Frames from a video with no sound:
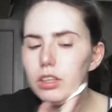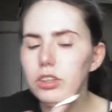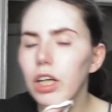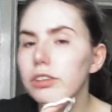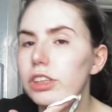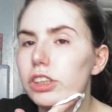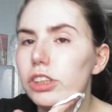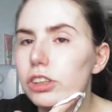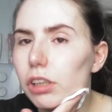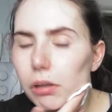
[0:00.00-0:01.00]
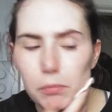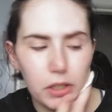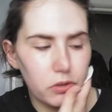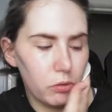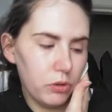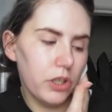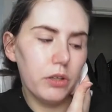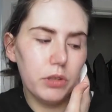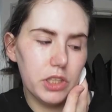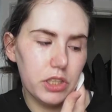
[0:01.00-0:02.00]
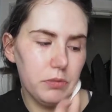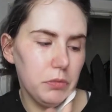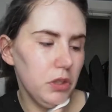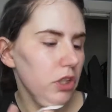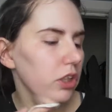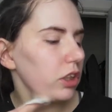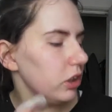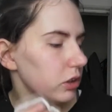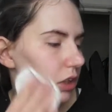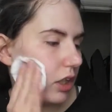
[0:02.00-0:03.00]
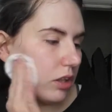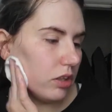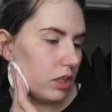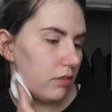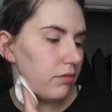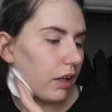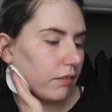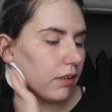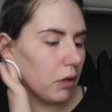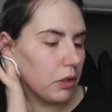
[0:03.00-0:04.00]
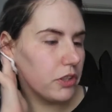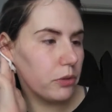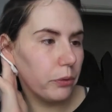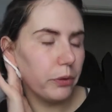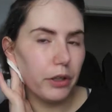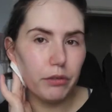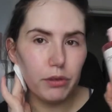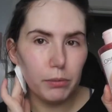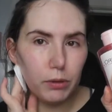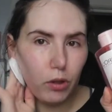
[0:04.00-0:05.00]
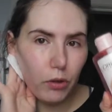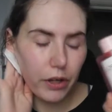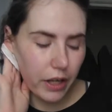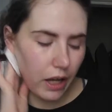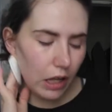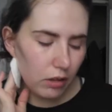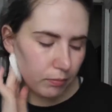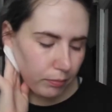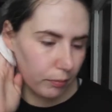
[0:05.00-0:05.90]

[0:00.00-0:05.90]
So I was just using my toner, which I'm currently using the Fine Flowers toner from L'Oreal,